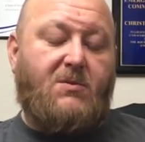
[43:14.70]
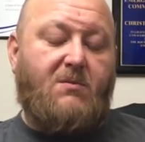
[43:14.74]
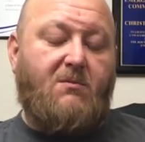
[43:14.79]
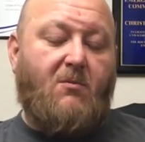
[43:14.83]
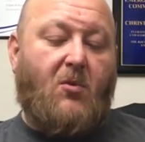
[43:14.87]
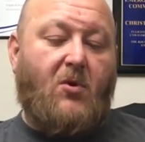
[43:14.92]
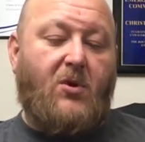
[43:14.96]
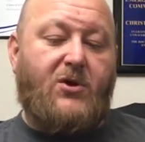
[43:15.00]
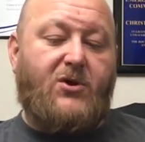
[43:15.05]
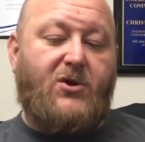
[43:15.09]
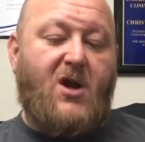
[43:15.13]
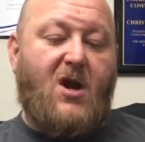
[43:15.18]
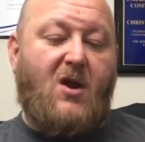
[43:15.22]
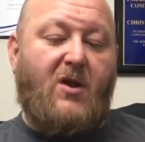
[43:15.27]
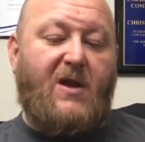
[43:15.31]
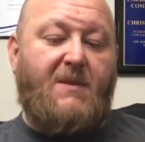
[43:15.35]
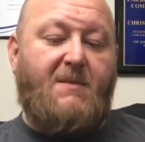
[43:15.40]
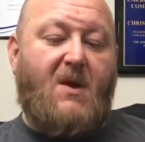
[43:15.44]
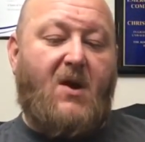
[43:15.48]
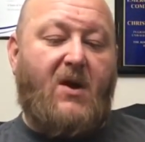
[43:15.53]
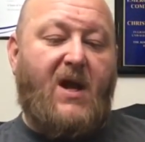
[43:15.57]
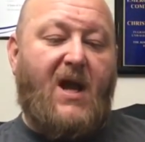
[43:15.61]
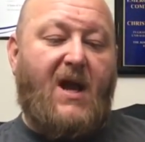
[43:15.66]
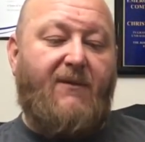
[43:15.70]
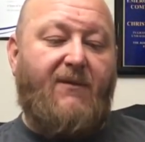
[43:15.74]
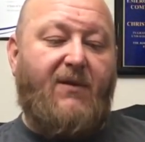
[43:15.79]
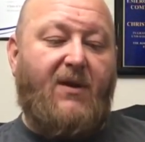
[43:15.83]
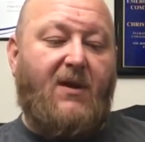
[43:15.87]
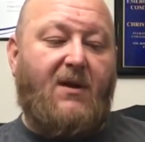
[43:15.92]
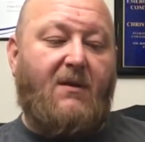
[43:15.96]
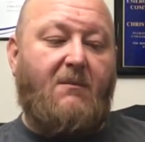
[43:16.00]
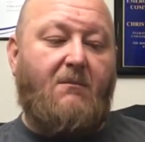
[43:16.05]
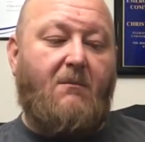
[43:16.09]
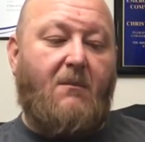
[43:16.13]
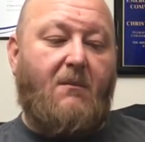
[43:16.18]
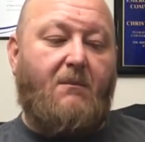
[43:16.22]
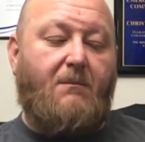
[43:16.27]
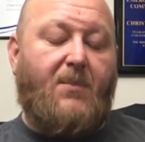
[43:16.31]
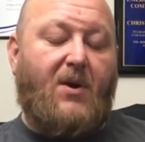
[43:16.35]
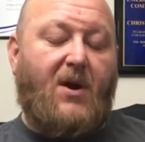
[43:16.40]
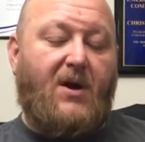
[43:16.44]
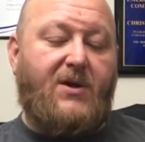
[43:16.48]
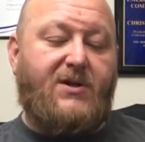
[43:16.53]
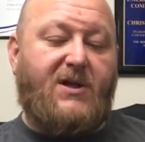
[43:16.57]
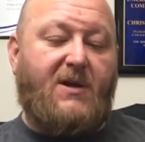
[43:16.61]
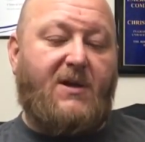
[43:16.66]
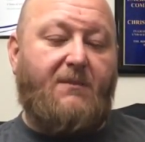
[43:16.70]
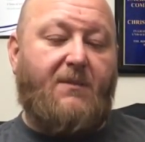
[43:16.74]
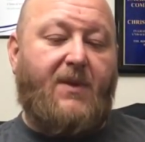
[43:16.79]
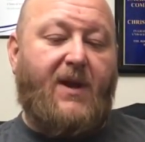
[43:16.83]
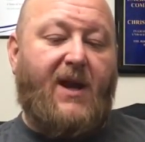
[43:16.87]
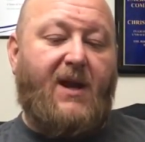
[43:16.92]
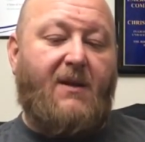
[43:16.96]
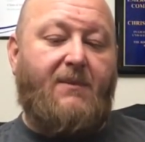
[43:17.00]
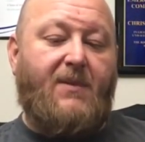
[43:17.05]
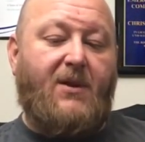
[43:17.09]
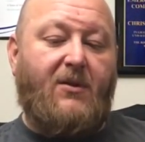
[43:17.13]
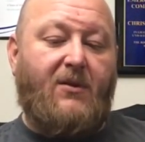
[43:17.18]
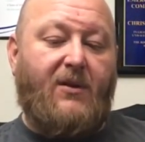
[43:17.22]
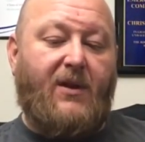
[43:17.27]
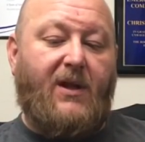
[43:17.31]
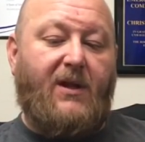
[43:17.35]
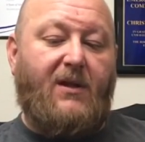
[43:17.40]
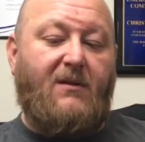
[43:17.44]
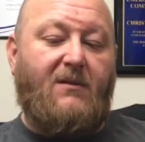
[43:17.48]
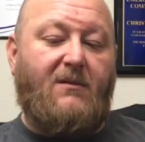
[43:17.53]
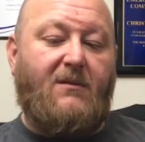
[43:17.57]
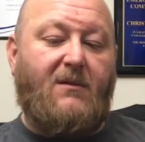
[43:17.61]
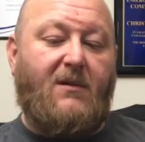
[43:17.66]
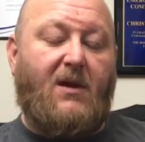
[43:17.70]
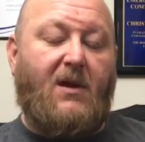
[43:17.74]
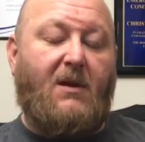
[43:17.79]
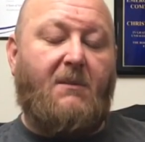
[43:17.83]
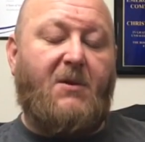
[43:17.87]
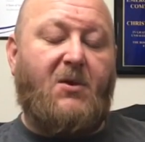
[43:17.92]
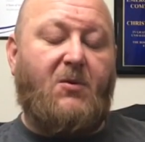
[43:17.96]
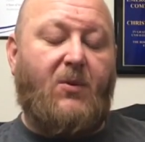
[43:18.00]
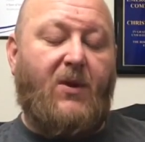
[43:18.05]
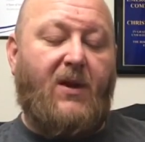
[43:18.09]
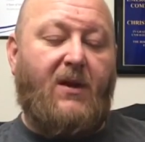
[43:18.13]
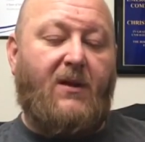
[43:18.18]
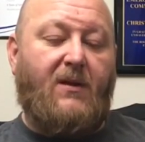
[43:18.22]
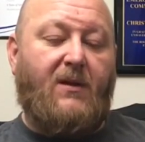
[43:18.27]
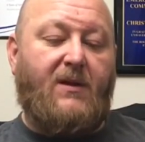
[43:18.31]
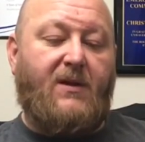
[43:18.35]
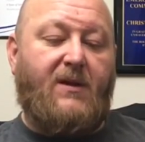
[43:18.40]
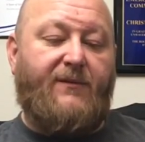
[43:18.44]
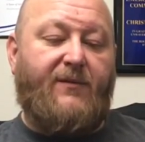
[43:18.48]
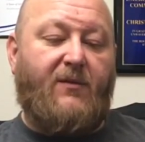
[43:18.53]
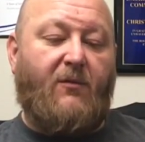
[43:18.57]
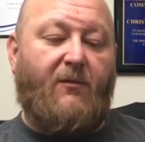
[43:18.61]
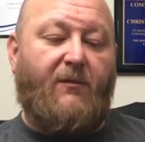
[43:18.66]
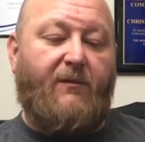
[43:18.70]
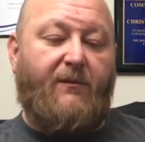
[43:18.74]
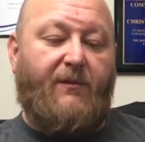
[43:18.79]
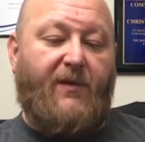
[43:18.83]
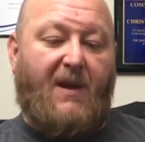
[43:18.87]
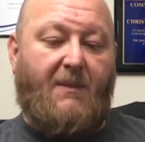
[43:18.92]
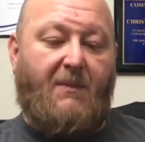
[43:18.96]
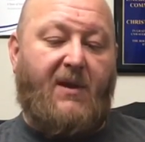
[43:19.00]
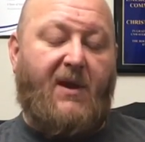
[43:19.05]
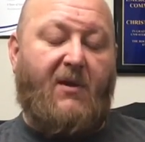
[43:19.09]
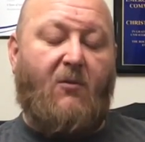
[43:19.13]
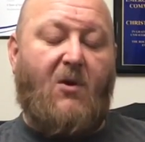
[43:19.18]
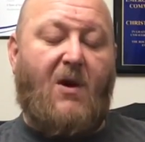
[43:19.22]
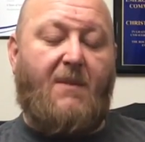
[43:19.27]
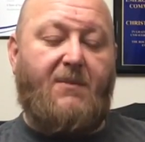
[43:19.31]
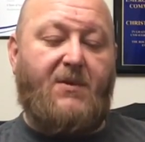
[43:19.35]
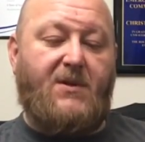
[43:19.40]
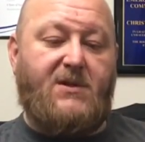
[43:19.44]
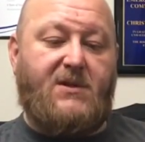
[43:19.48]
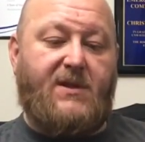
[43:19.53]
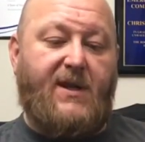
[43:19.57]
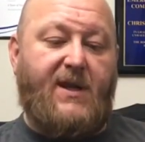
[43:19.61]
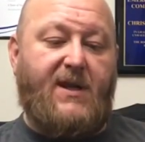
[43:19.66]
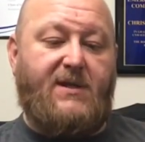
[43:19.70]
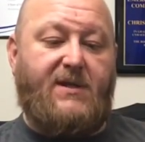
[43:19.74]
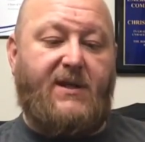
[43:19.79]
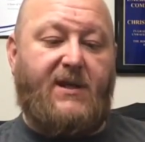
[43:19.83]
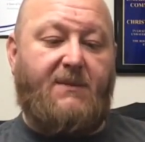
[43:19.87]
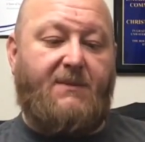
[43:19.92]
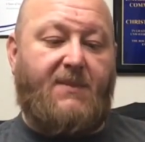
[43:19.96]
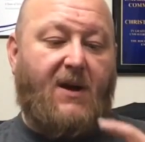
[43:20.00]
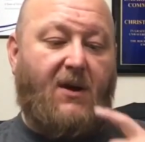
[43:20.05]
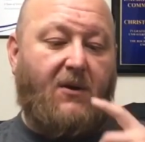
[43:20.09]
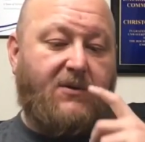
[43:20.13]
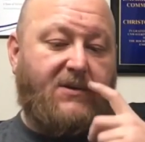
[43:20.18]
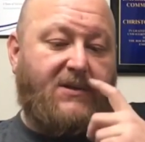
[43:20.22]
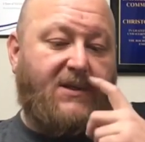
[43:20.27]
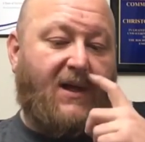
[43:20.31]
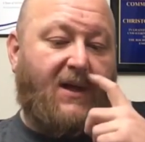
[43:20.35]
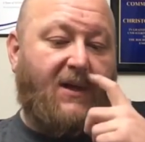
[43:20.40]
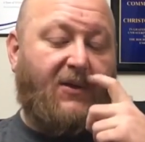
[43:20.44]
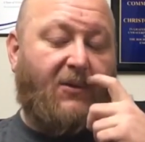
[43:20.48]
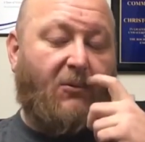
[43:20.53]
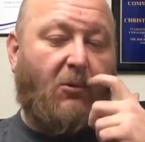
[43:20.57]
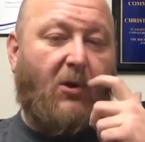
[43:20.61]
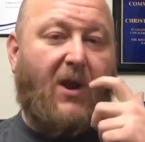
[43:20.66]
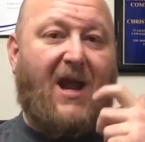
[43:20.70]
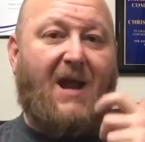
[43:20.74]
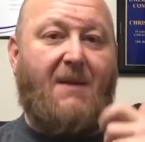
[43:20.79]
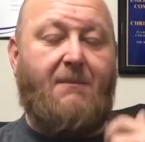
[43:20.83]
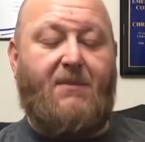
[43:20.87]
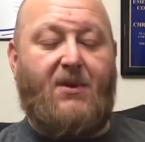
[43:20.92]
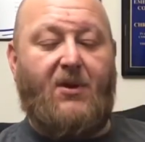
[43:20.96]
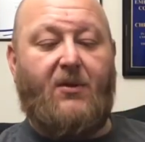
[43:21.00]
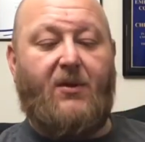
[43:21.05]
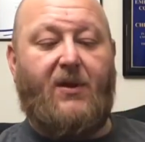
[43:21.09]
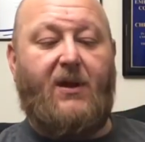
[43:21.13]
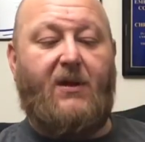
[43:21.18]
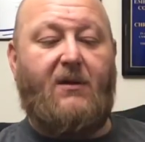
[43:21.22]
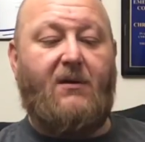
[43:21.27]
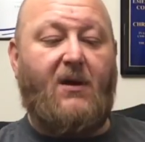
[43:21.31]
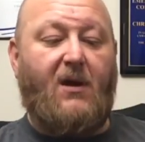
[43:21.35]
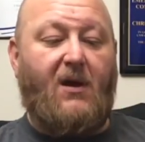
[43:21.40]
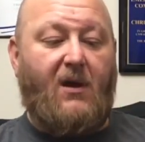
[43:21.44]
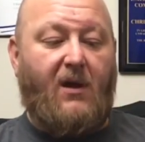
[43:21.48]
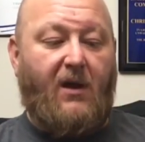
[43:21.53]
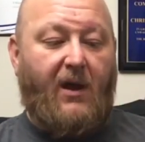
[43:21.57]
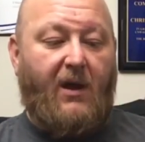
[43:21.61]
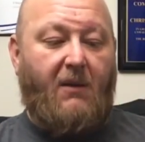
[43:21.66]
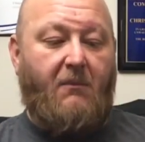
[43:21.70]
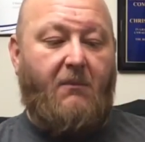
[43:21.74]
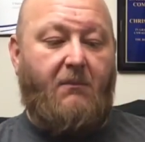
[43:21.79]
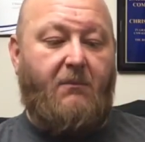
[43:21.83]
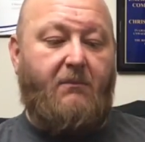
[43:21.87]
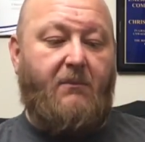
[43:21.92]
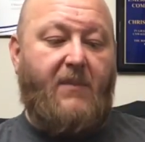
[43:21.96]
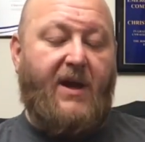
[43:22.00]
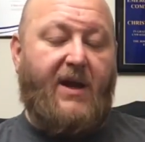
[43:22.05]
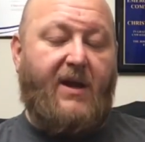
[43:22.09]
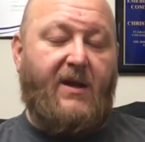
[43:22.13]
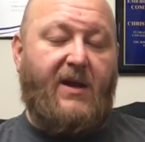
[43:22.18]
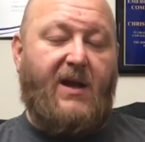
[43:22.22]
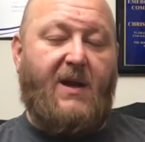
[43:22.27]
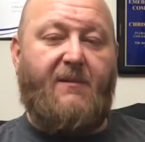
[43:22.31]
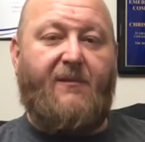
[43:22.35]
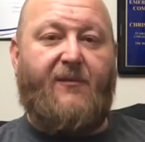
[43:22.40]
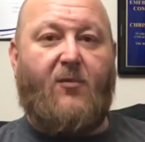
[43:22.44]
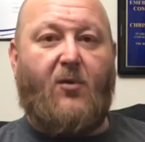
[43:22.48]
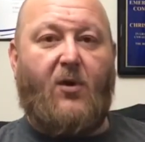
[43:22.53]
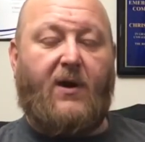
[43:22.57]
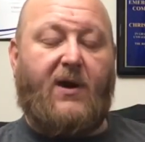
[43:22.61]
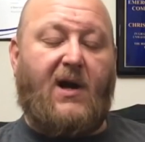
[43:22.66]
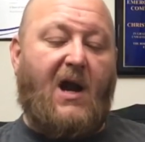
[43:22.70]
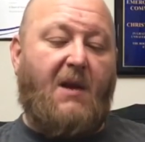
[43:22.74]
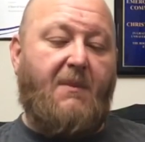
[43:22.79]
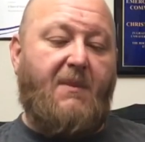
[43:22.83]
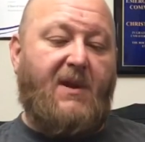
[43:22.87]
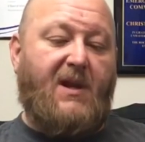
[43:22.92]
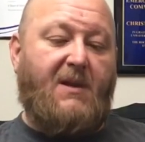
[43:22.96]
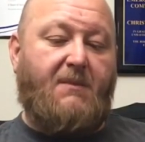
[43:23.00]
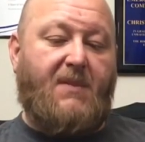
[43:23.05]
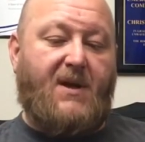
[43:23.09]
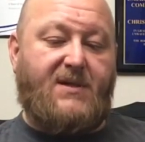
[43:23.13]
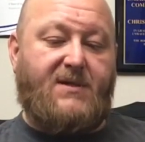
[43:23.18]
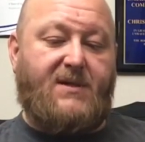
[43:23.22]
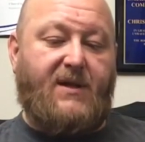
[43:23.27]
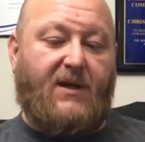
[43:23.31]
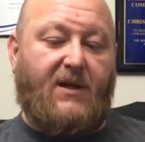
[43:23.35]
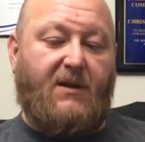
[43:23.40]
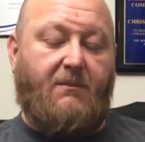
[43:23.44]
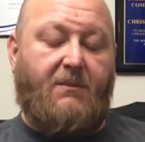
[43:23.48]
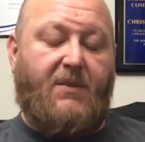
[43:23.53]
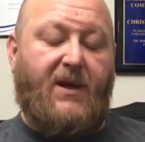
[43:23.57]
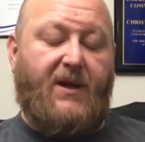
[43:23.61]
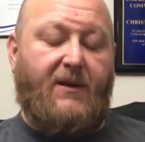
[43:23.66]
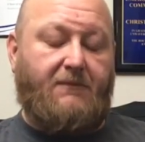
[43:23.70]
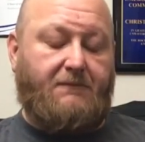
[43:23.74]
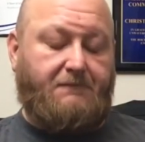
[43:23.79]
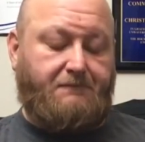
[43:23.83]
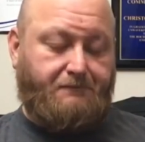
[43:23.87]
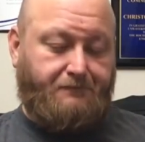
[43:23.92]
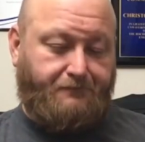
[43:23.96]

more strongly about having parts compatibility between the different family of weapons than it did about the reliability and making the M4 carbine the best it could be.